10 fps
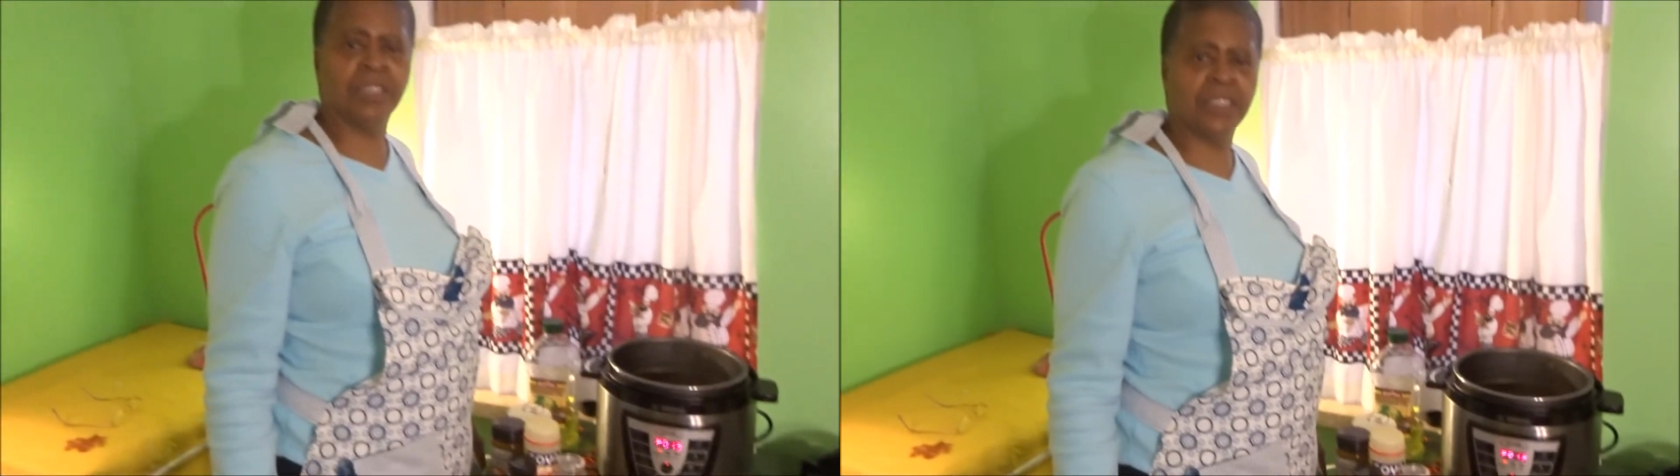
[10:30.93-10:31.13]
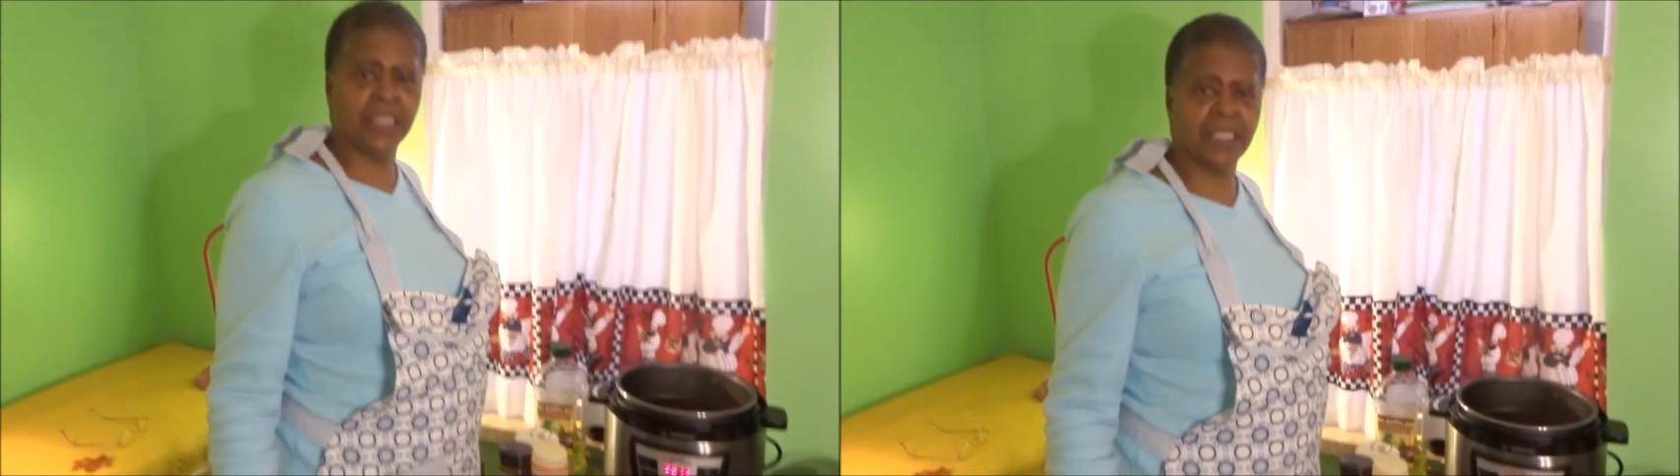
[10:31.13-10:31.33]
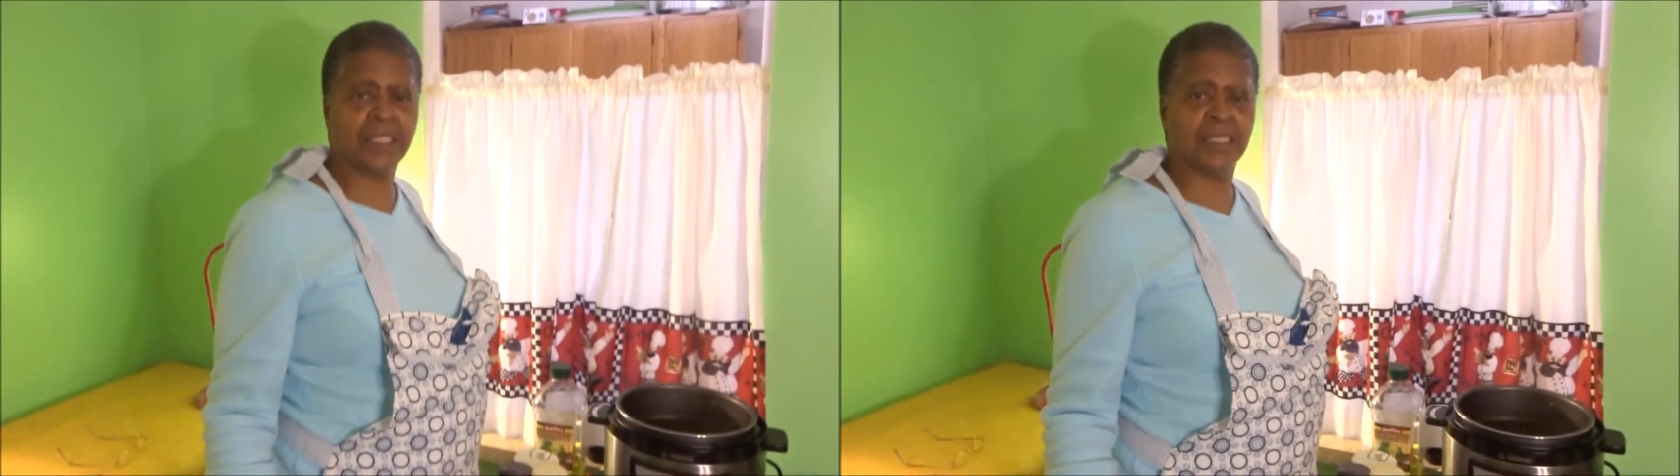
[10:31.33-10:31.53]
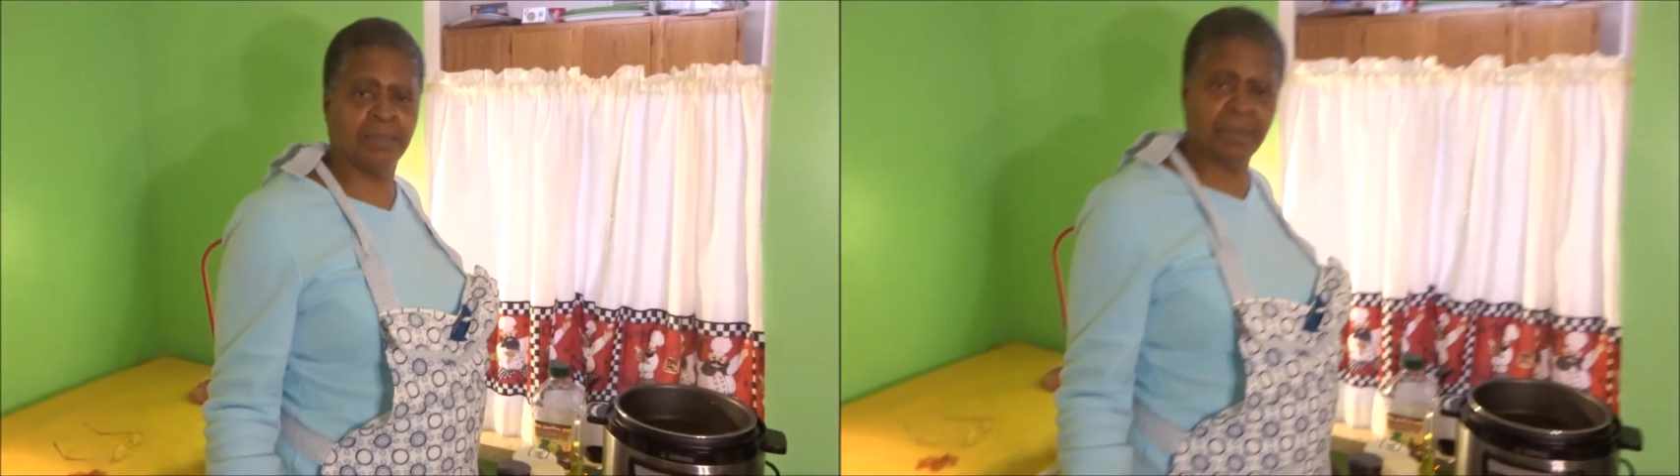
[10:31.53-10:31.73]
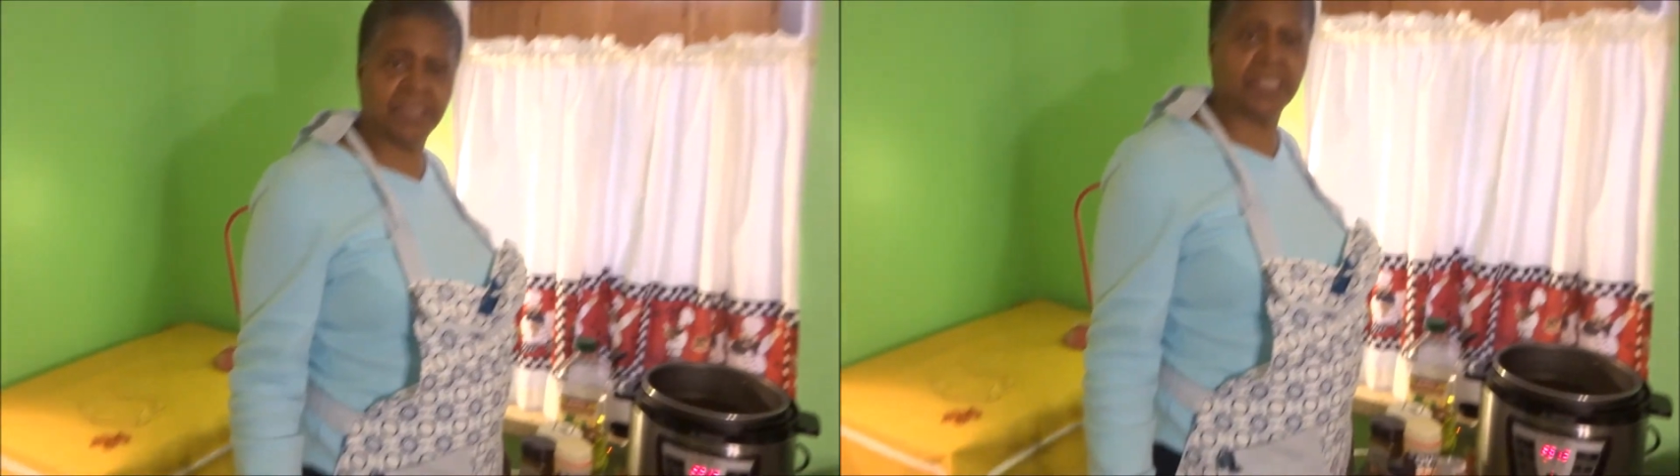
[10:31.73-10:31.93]
six,
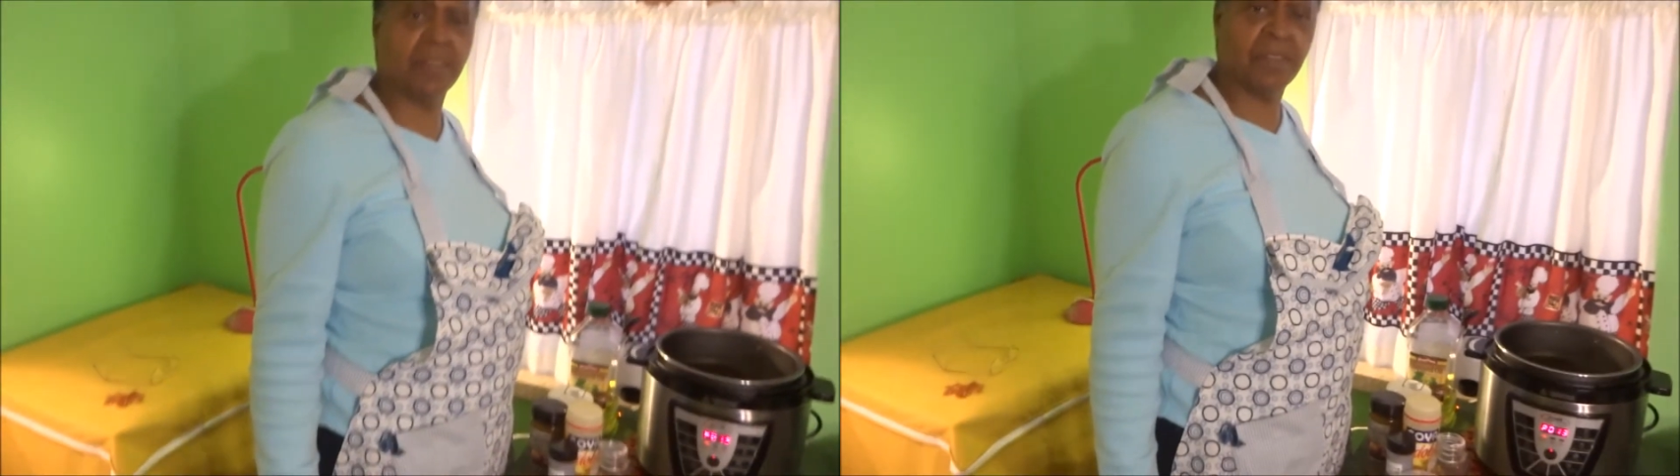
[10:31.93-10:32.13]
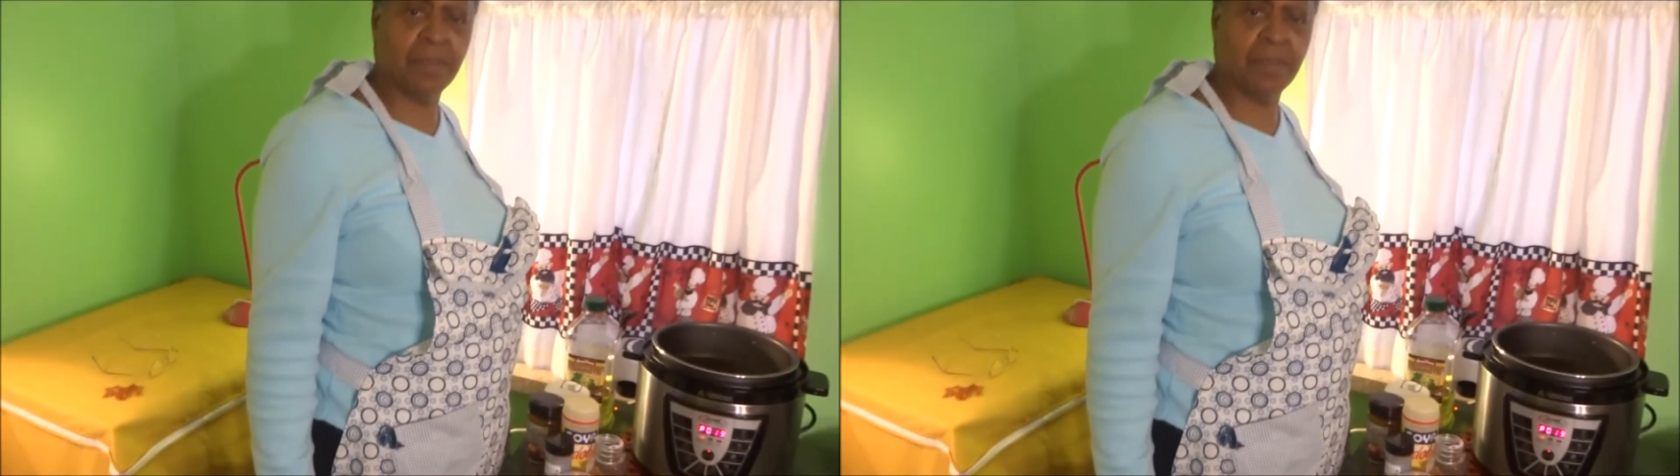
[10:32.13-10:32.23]
seven